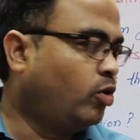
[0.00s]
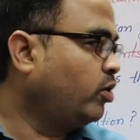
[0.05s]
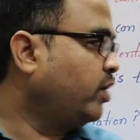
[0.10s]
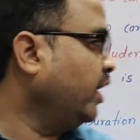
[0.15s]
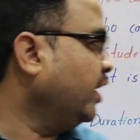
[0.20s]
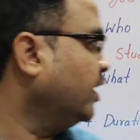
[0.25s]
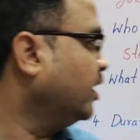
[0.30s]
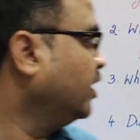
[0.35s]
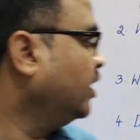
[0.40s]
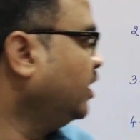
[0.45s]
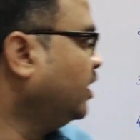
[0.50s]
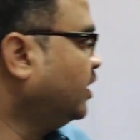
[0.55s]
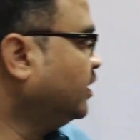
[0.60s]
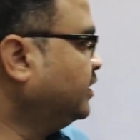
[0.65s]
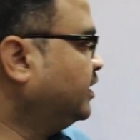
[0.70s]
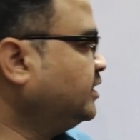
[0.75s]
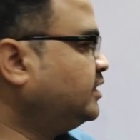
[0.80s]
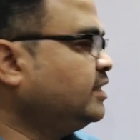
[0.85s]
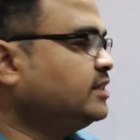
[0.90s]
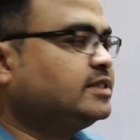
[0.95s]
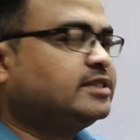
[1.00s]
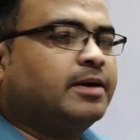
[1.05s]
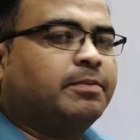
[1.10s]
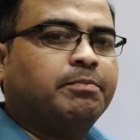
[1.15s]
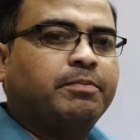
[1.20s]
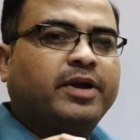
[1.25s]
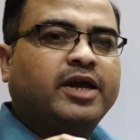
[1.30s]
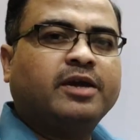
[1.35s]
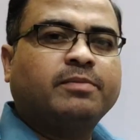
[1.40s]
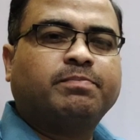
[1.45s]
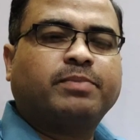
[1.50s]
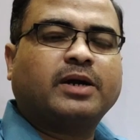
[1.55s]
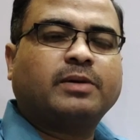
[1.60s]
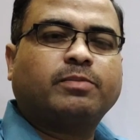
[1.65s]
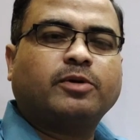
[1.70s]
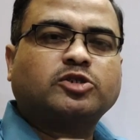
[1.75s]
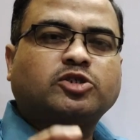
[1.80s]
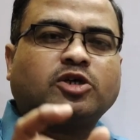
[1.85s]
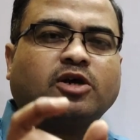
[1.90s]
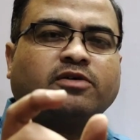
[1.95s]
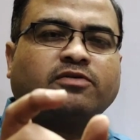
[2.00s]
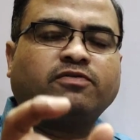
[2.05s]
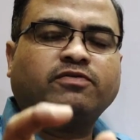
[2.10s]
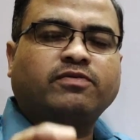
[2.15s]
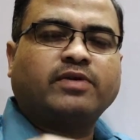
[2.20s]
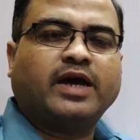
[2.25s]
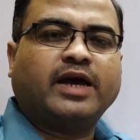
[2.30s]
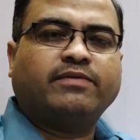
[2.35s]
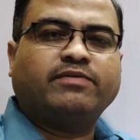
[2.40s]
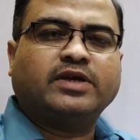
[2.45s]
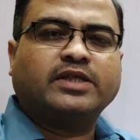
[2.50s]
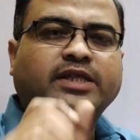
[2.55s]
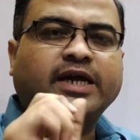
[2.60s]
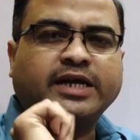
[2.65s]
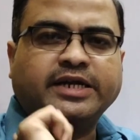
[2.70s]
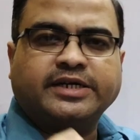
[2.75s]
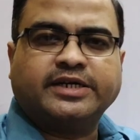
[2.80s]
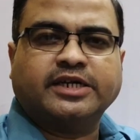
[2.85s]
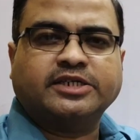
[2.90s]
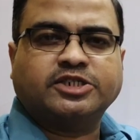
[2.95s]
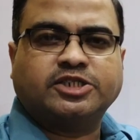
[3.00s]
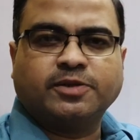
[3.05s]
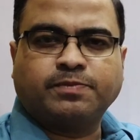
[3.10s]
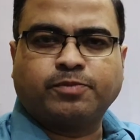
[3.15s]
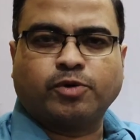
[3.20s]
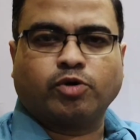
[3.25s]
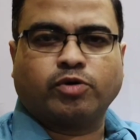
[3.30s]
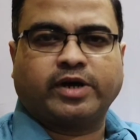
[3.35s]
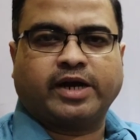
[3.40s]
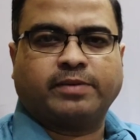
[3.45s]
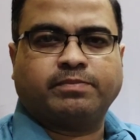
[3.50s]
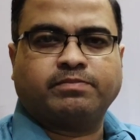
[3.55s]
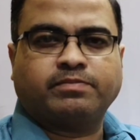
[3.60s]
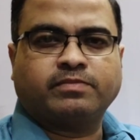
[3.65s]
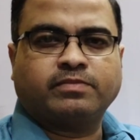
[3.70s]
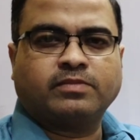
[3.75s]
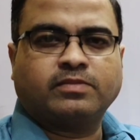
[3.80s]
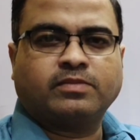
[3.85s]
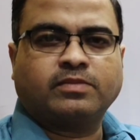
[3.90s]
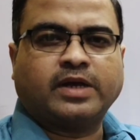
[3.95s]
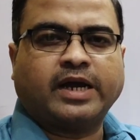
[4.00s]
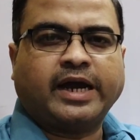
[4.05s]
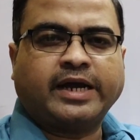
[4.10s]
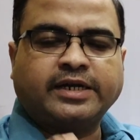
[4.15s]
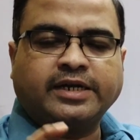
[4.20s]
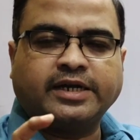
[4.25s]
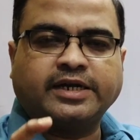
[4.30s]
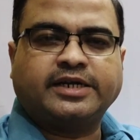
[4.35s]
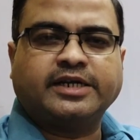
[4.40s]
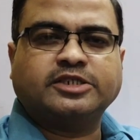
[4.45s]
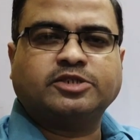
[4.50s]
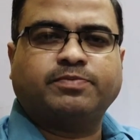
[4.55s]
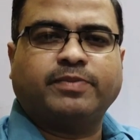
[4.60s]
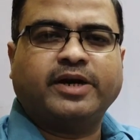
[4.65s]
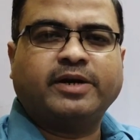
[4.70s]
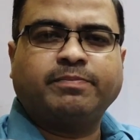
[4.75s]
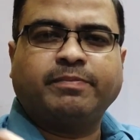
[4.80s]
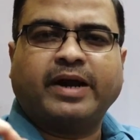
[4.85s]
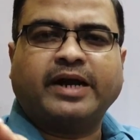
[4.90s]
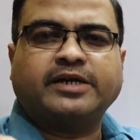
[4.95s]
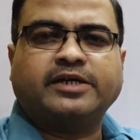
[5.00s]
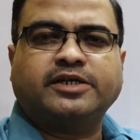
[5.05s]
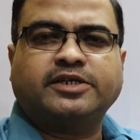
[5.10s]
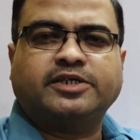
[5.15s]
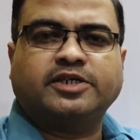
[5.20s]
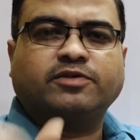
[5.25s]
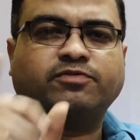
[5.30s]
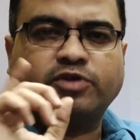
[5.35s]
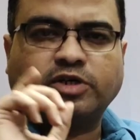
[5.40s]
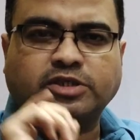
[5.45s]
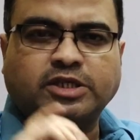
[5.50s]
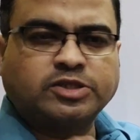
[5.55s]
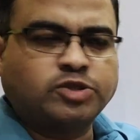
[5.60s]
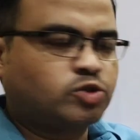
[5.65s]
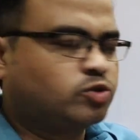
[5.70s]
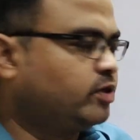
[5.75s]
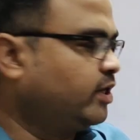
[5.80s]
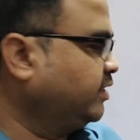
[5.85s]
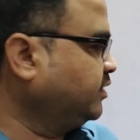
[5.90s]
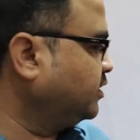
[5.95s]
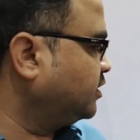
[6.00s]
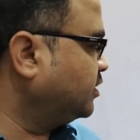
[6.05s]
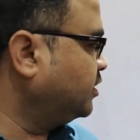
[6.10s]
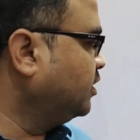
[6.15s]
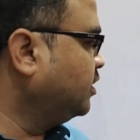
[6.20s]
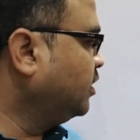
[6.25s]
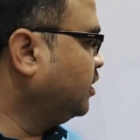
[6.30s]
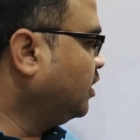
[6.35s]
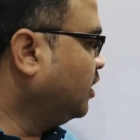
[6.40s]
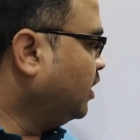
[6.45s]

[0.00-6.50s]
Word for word: Okay, this is the main purpose of having the internship program, and it is made mandatory for the students.